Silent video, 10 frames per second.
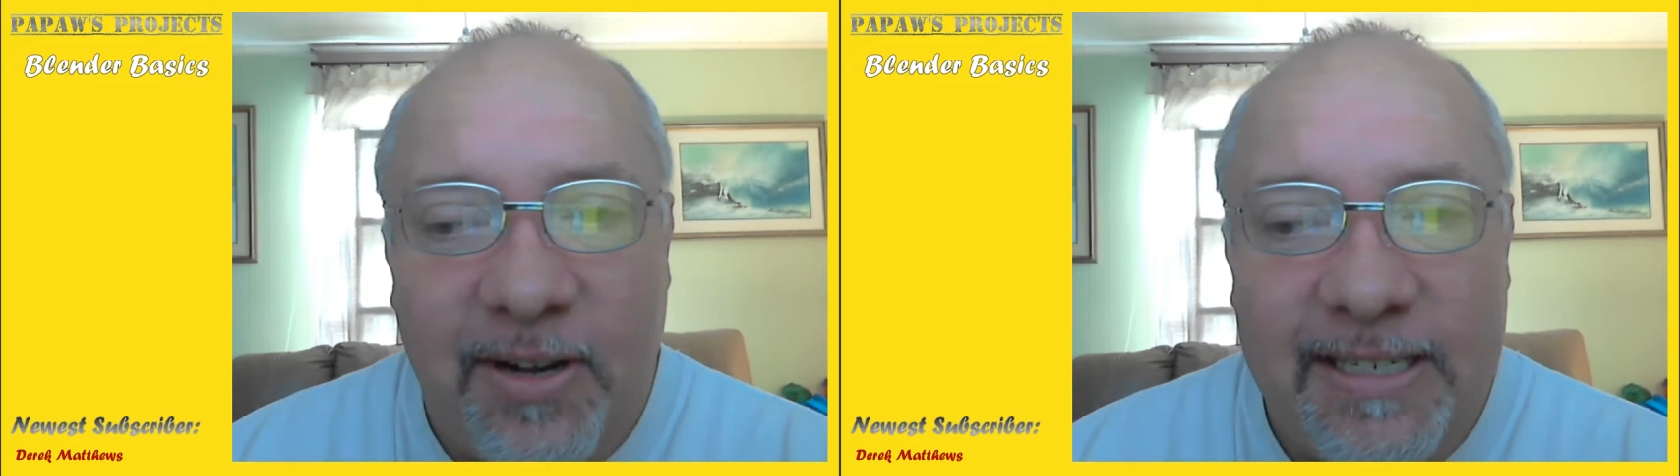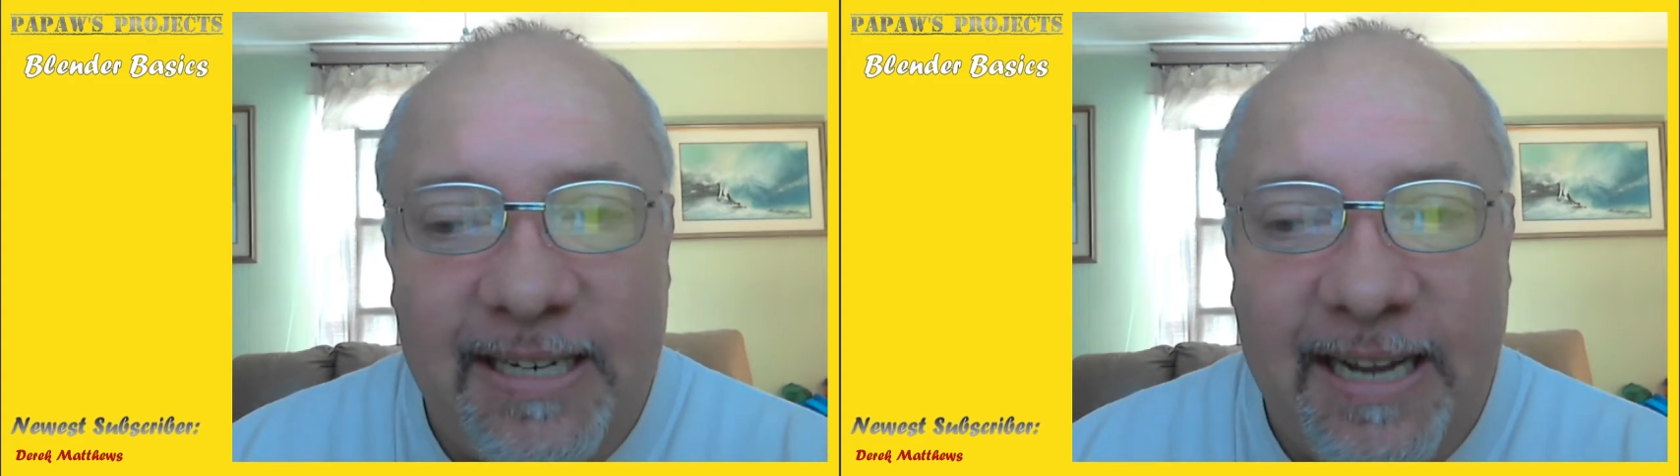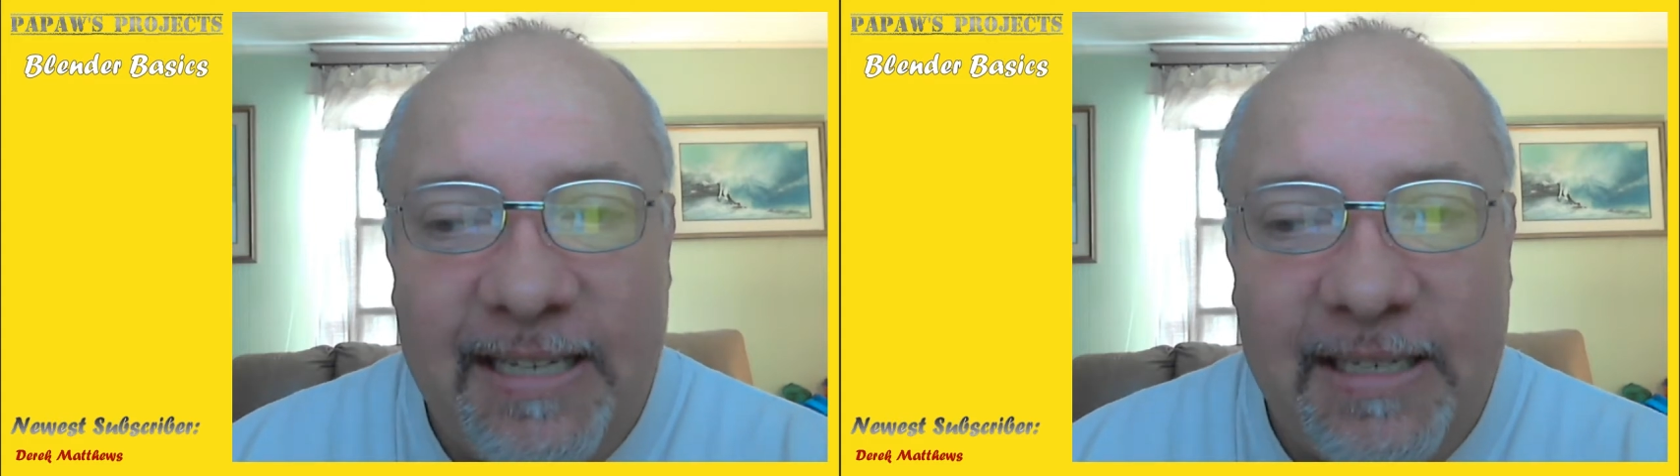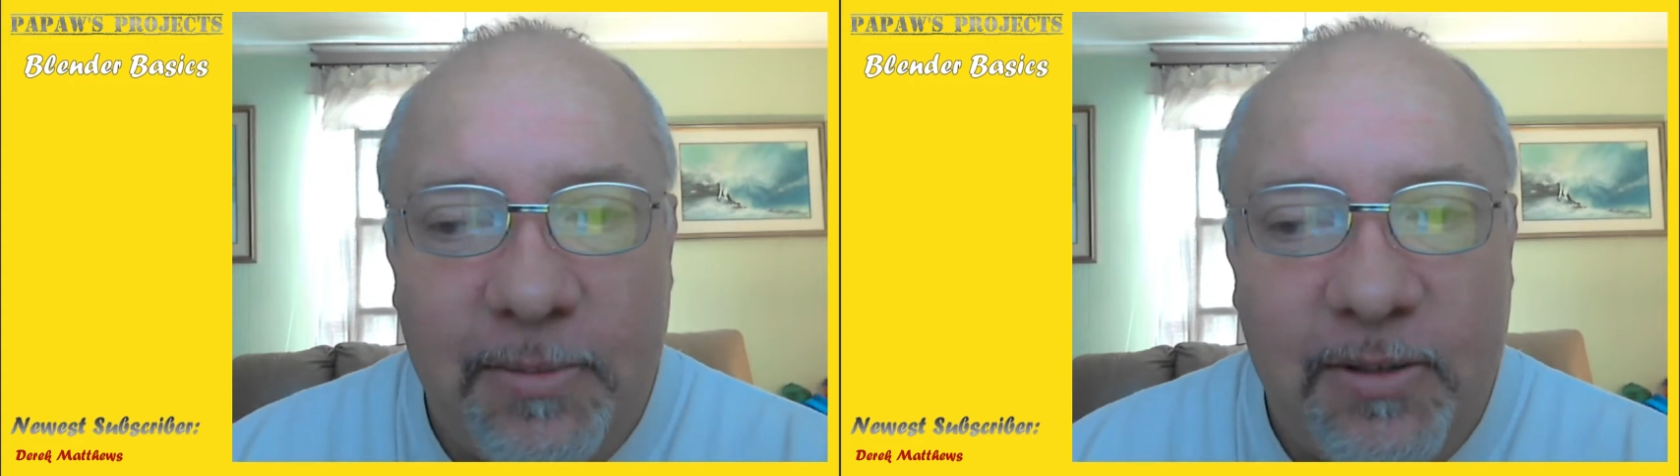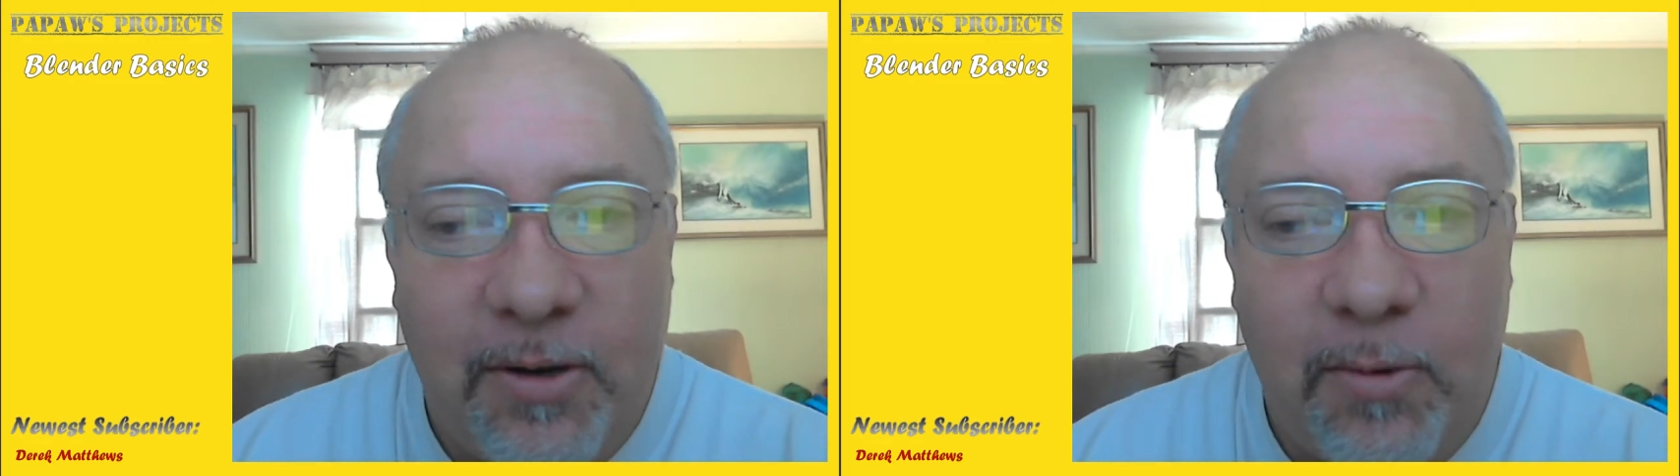on today's
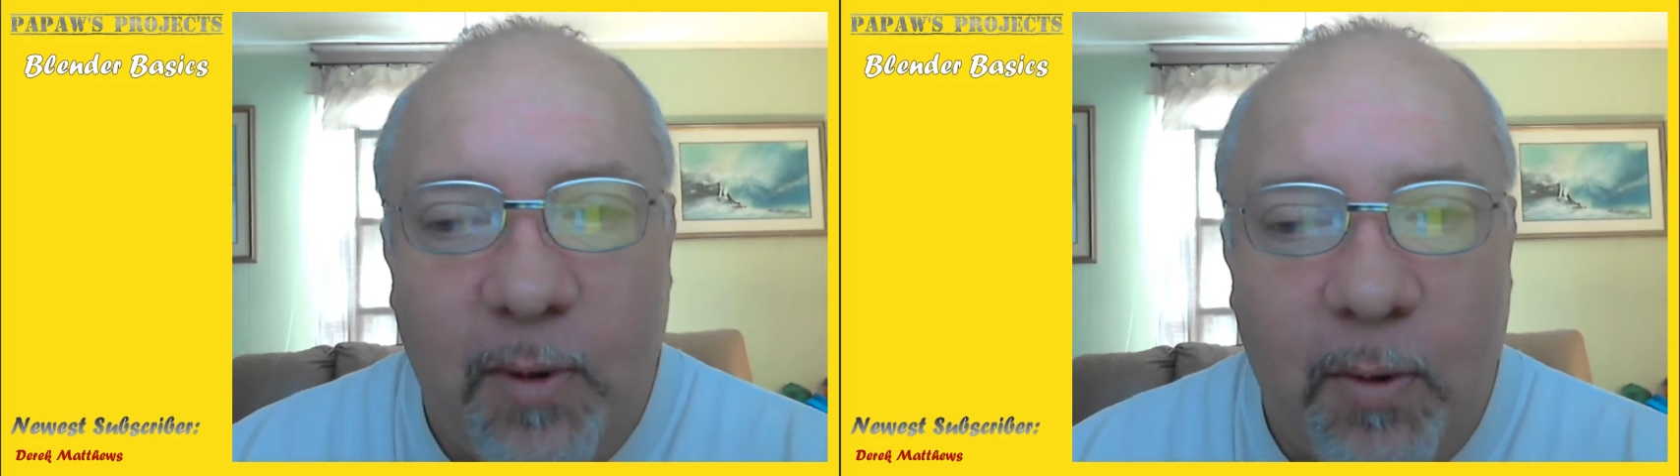episode,